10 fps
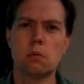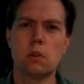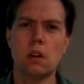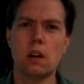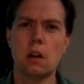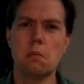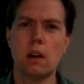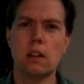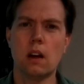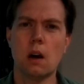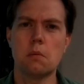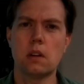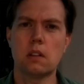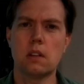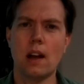we're talking about the
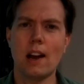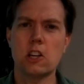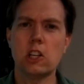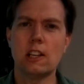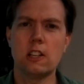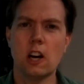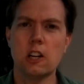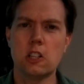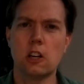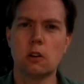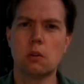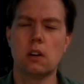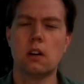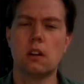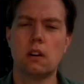objects actually touching one
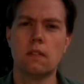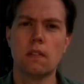another.